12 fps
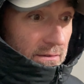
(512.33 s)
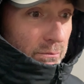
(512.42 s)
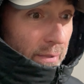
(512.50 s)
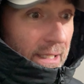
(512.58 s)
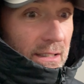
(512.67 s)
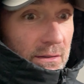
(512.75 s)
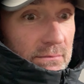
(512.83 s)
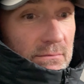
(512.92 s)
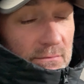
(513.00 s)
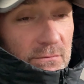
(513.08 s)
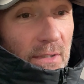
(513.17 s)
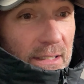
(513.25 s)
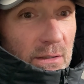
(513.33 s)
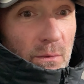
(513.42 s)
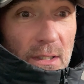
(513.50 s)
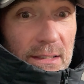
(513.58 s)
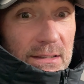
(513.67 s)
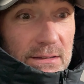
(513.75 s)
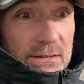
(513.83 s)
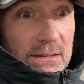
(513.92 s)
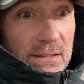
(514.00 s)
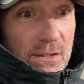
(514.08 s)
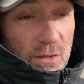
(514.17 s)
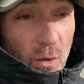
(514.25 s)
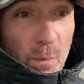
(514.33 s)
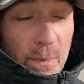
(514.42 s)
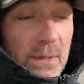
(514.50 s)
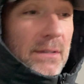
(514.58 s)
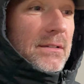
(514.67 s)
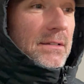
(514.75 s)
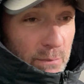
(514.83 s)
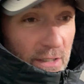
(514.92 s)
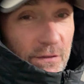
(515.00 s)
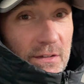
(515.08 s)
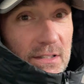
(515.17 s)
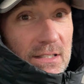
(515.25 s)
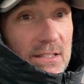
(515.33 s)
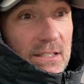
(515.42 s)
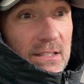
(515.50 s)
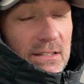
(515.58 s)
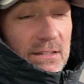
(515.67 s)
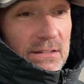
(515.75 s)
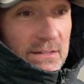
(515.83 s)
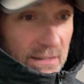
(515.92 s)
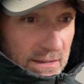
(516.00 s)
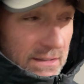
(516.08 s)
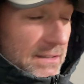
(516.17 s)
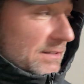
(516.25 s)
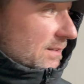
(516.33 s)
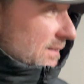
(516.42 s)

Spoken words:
bed, running water, soap, breakfast, dinner,